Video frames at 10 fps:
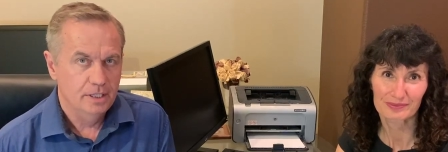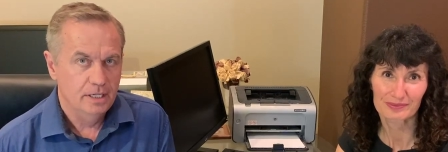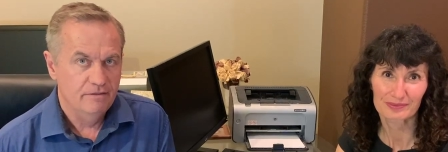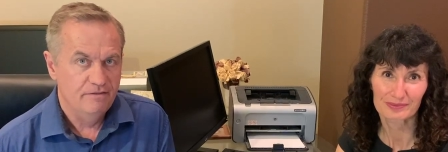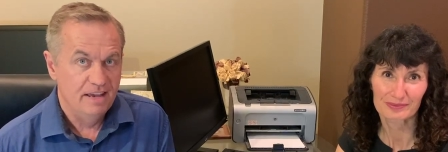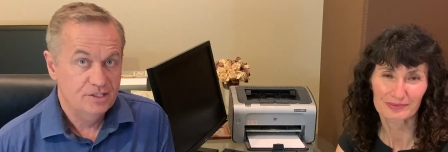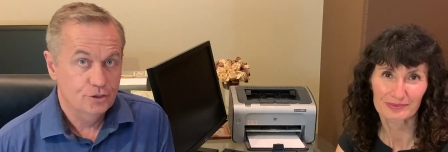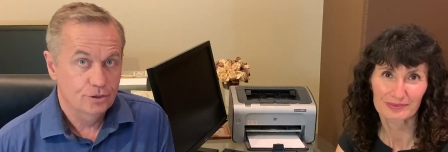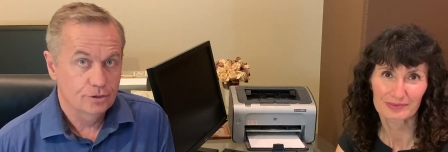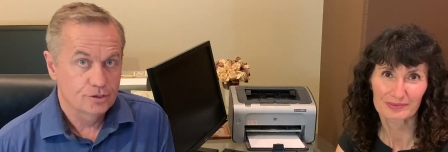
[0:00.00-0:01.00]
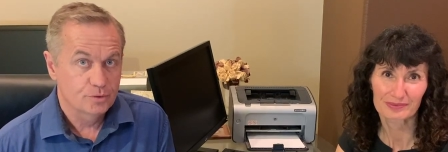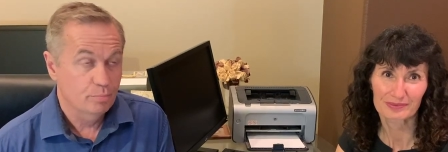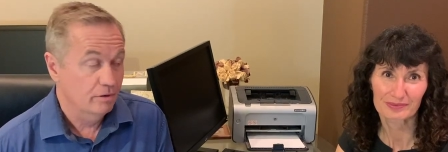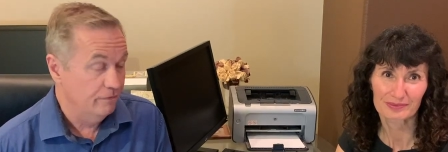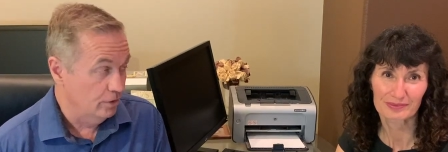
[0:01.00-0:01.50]
Speaker 1: investors
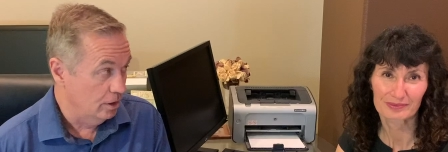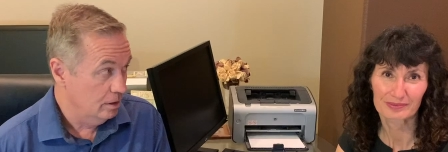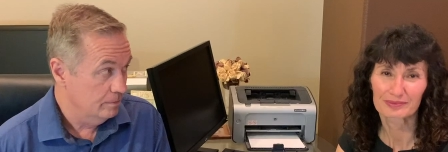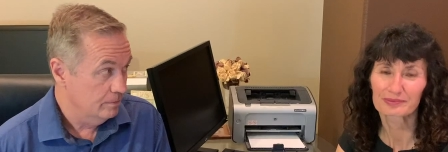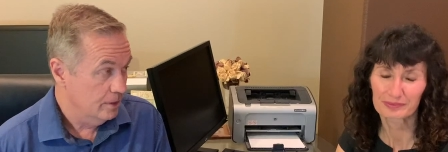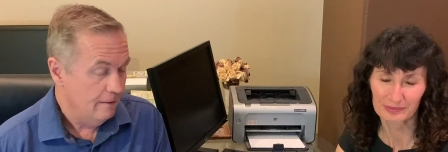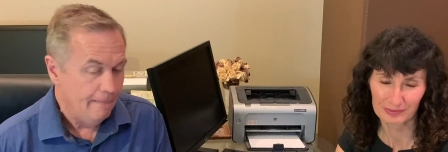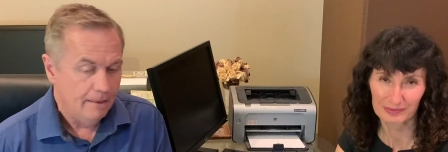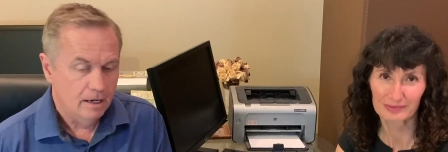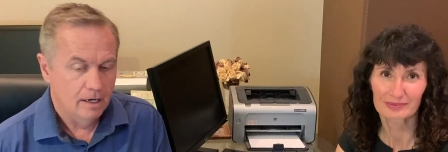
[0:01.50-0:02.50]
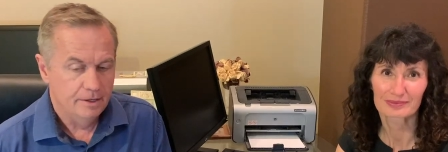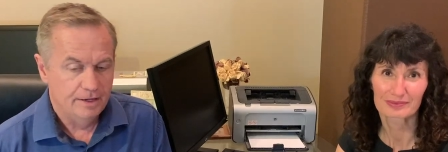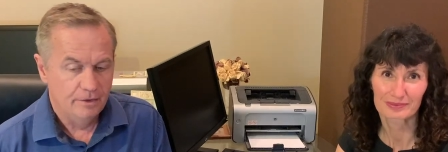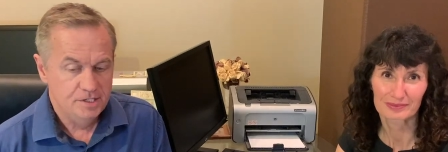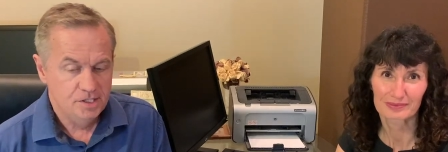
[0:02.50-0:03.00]
prefer.
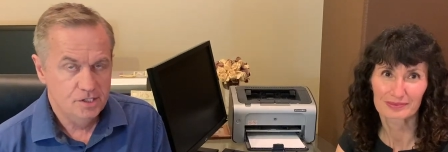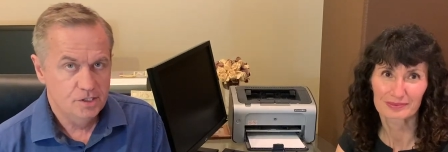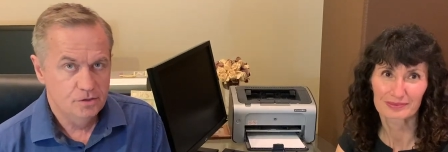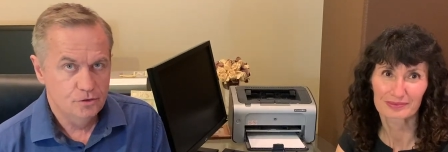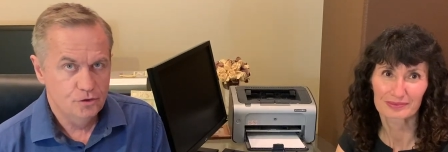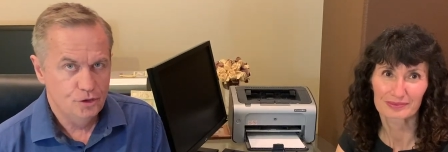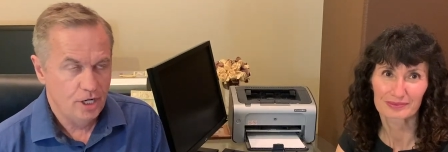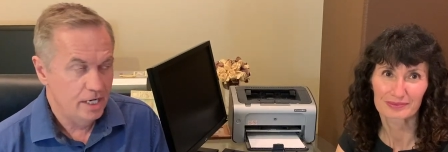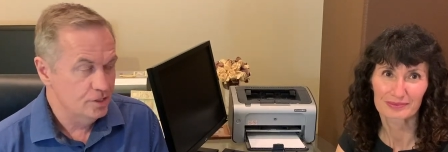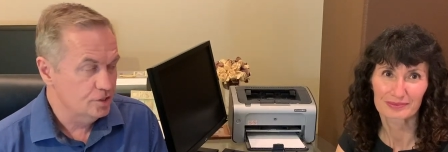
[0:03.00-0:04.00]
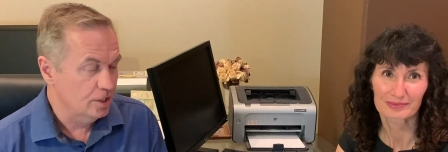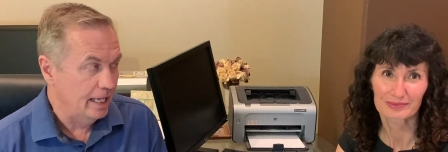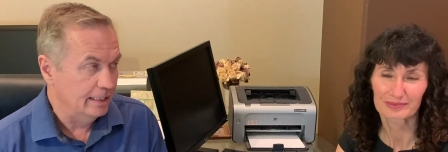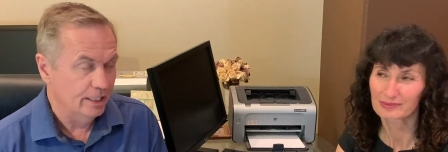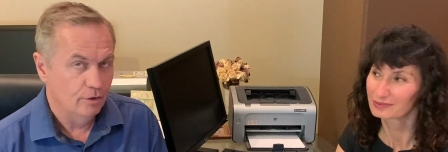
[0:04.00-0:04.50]
Now this has changed
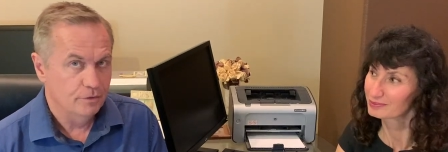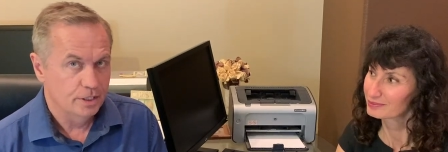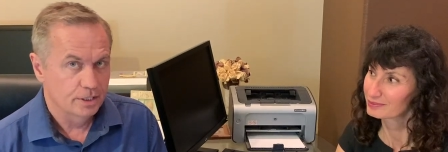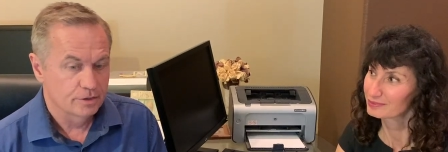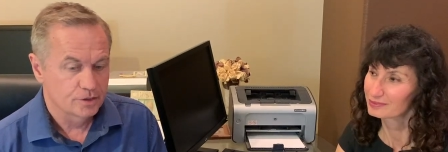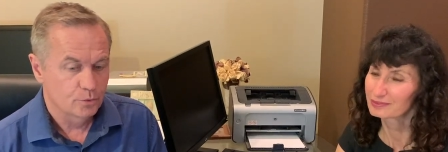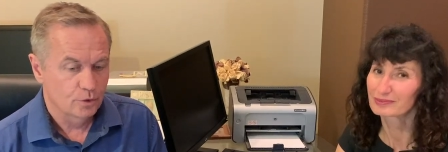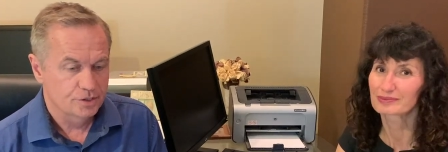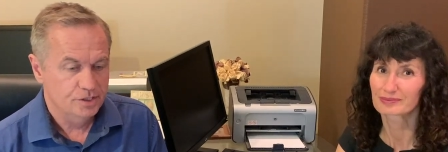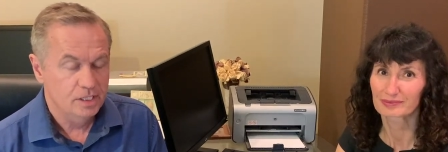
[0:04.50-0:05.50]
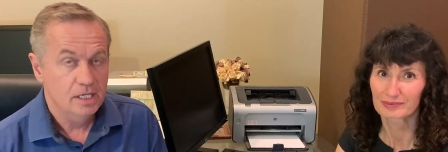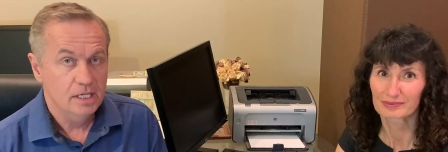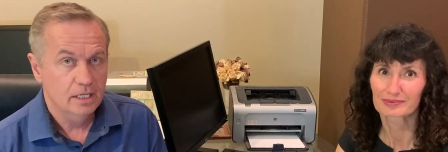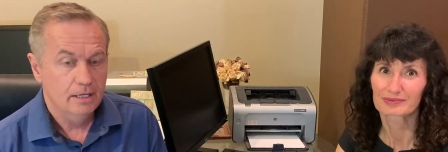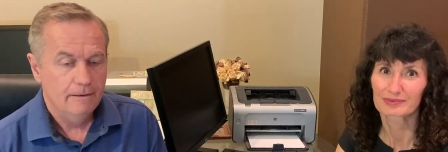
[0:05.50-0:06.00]
slightly over the years. We're
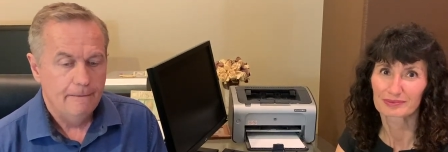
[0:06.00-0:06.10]
seeing